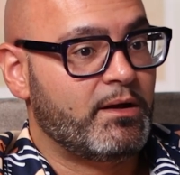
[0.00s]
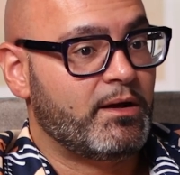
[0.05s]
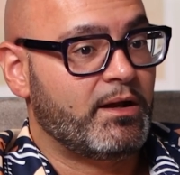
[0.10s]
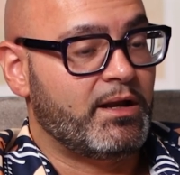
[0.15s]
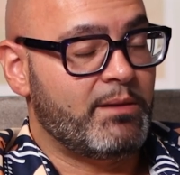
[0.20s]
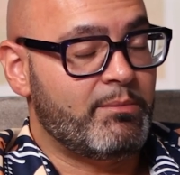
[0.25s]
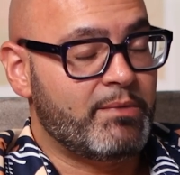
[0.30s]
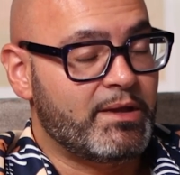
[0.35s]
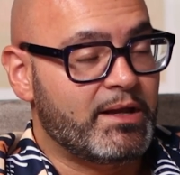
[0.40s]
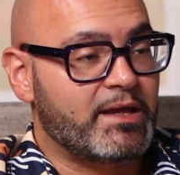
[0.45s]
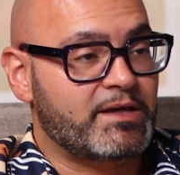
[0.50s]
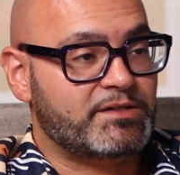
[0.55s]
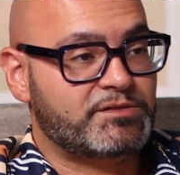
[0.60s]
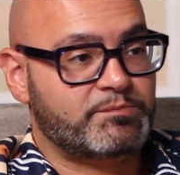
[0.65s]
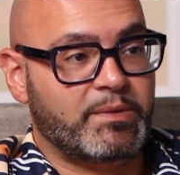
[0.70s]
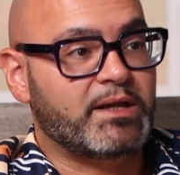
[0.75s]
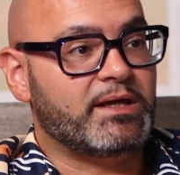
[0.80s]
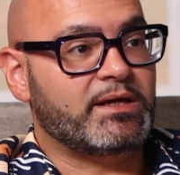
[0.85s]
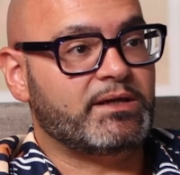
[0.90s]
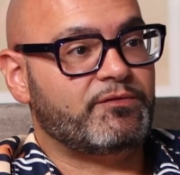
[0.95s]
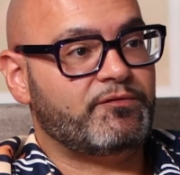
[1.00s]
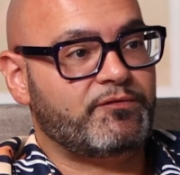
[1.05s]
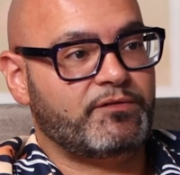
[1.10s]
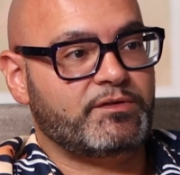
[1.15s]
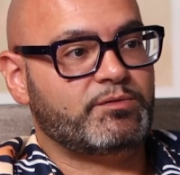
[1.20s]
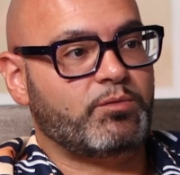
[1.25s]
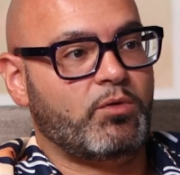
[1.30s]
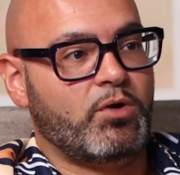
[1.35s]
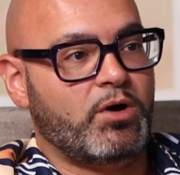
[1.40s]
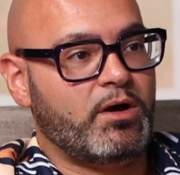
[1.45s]
limitless belief
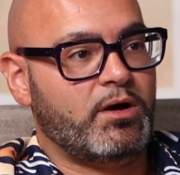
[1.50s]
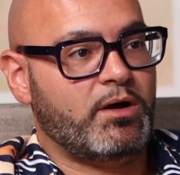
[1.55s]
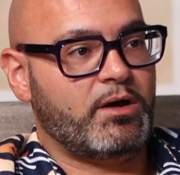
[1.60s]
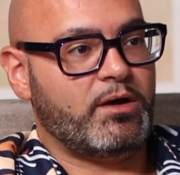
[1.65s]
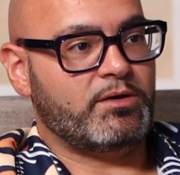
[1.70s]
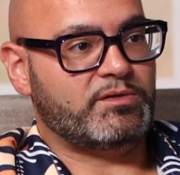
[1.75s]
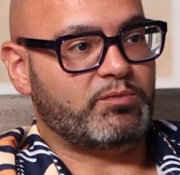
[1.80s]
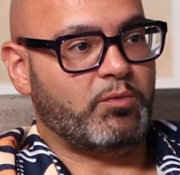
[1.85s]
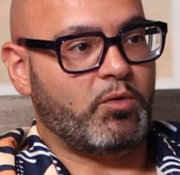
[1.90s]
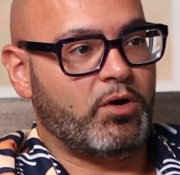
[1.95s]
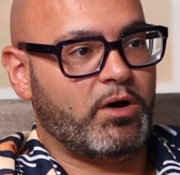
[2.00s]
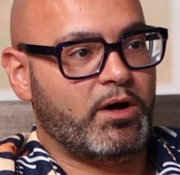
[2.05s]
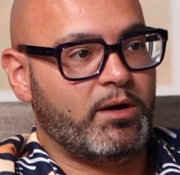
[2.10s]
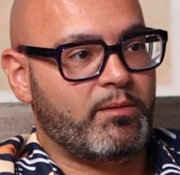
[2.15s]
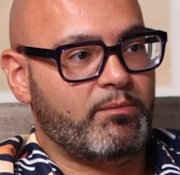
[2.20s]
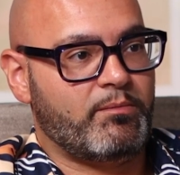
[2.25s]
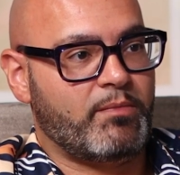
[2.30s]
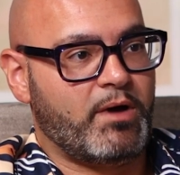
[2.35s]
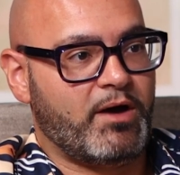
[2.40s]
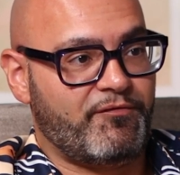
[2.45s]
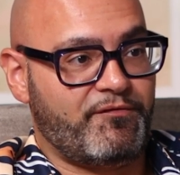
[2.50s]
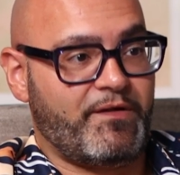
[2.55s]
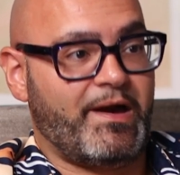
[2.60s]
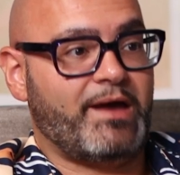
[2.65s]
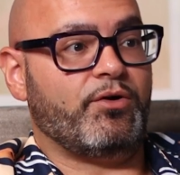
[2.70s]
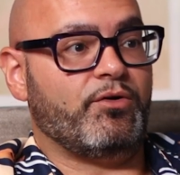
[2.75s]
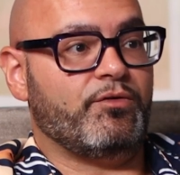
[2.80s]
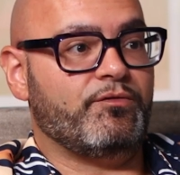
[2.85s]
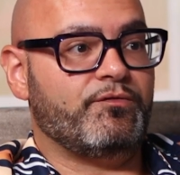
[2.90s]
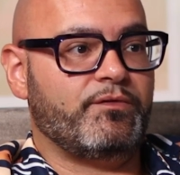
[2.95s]
is what I'm a
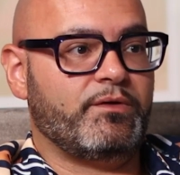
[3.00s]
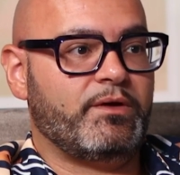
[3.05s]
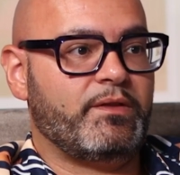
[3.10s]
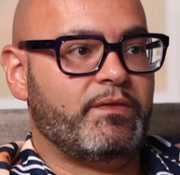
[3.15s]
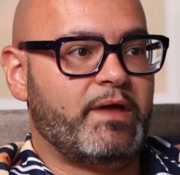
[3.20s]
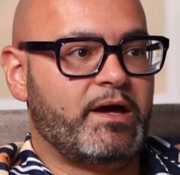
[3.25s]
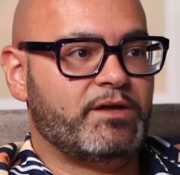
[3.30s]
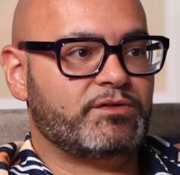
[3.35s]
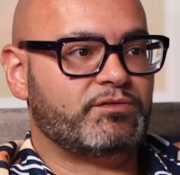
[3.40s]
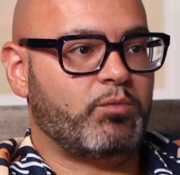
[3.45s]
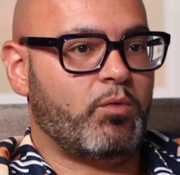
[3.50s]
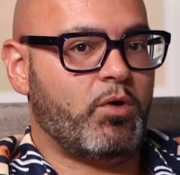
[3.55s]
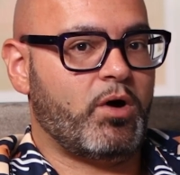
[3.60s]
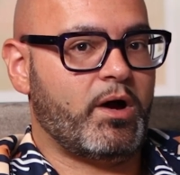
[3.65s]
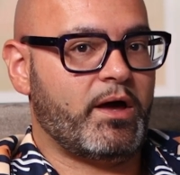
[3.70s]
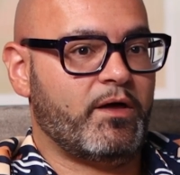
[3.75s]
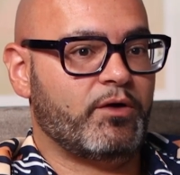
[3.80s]
fan of, and that's why